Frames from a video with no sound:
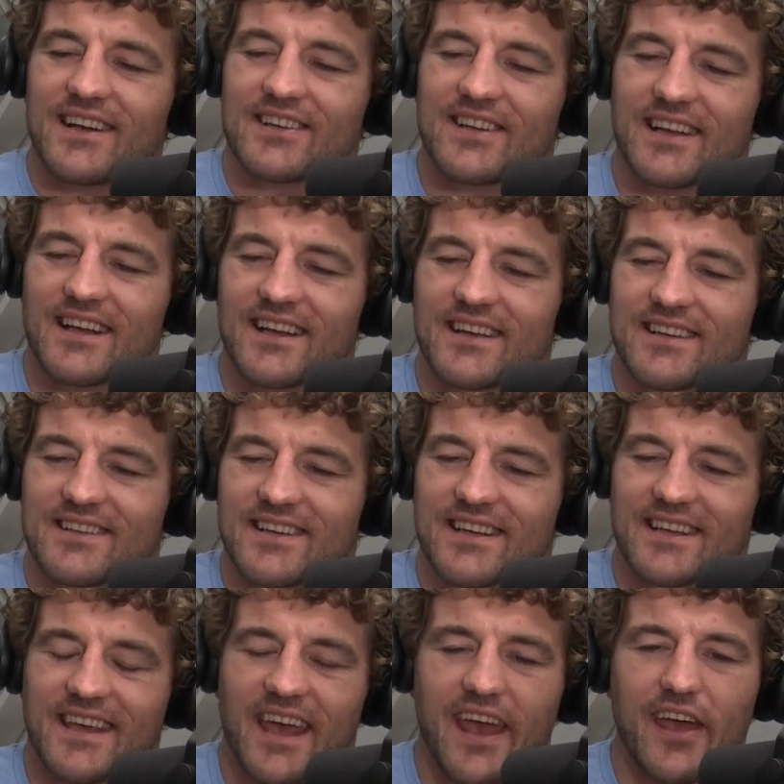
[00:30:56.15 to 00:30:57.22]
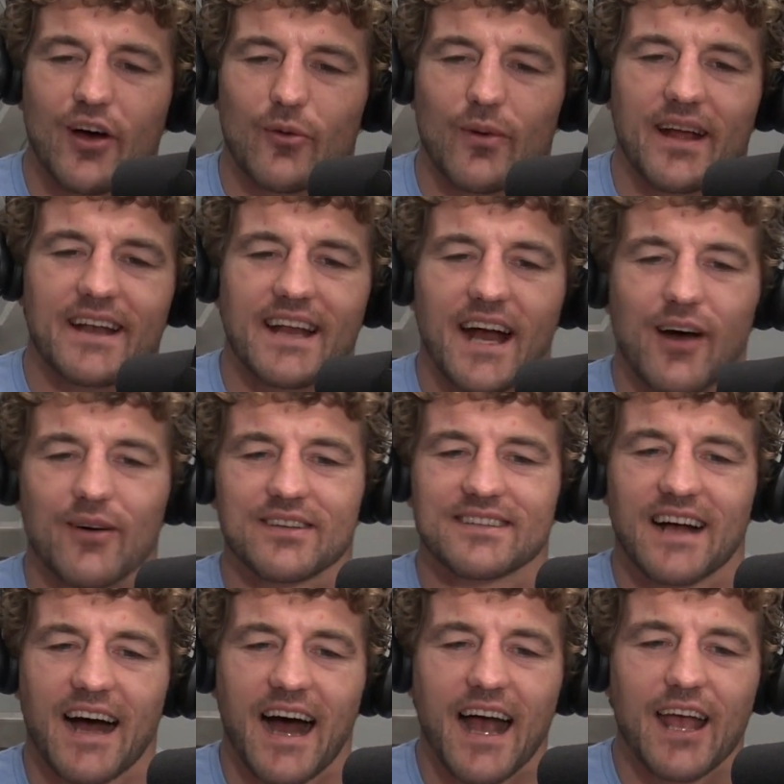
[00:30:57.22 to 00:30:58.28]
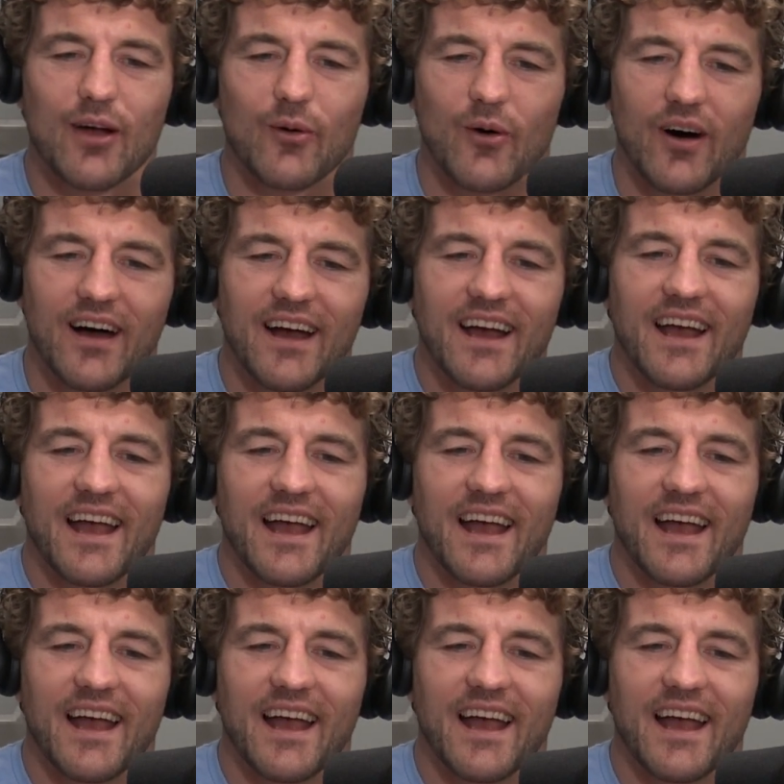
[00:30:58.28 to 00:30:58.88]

to to Cael right now is Iowa,